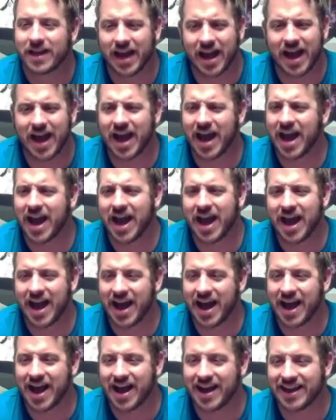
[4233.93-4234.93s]

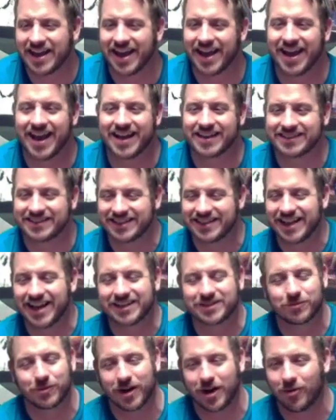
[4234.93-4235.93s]
Yeah. See,
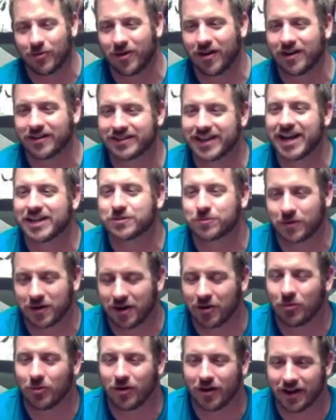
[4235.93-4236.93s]
that's what I want. That's what
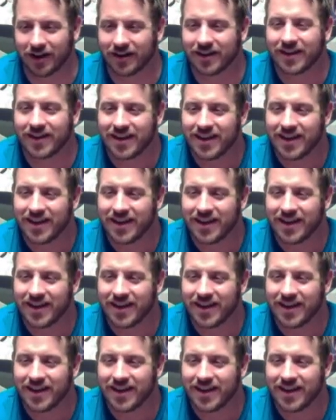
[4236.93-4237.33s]
I want.